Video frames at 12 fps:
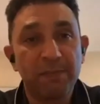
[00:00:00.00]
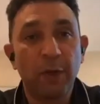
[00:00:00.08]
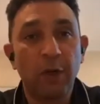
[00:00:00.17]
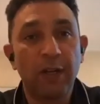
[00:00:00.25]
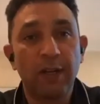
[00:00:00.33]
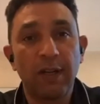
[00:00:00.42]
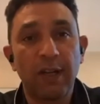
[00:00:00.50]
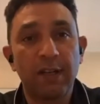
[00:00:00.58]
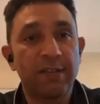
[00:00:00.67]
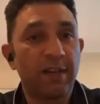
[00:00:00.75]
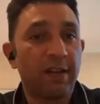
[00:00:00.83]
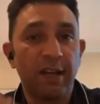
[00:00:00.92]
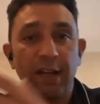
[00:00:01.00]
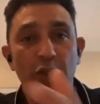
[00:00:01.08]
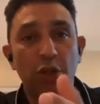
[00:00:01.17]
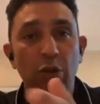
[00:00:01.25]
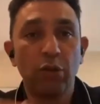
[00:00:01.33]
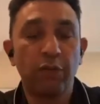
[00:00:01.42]
ball is a great
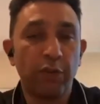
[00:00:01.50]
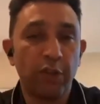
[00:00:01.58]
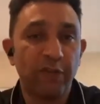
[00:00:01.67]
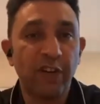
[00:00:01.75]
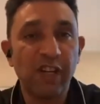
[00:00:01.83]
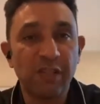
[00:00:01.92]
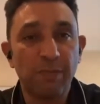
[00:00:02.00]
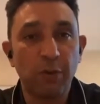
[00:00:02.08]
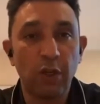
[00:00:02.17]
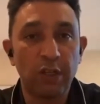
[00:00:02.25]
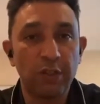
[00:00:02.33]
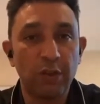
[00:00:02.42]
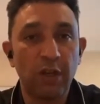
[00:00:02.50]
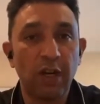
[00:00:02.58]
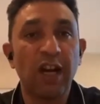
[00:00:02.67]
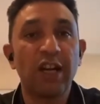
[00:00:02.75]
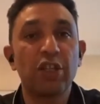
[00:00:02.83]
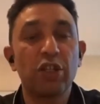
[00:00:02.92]
tool for the fast bowlers. You know,
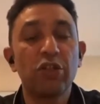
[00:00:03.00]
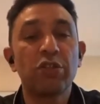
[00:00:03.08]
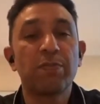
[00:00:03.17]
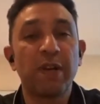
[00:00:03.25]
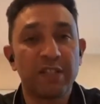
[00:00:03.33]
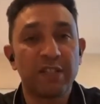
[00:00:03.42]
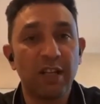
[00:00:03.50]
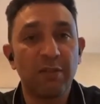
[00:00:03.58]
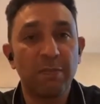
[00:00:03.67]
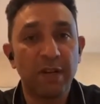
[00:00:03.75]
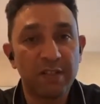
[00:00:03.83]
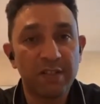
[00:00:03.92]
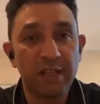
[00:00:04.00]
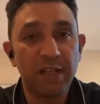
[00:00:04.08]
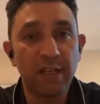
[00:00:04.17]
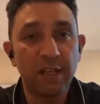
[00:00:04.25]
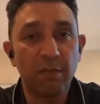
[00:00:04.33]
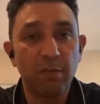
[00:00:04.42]
I use myself
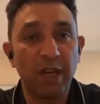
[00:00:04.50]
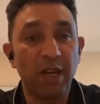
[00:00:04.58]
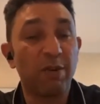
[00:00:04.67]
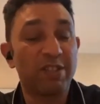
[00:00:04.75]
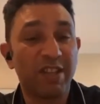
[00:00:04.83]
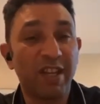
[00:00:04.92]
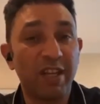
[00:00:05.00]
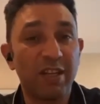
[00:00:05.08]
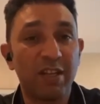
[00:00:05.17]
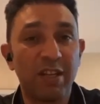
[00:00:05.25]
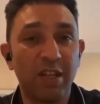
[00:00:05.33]
personally when I was a kid.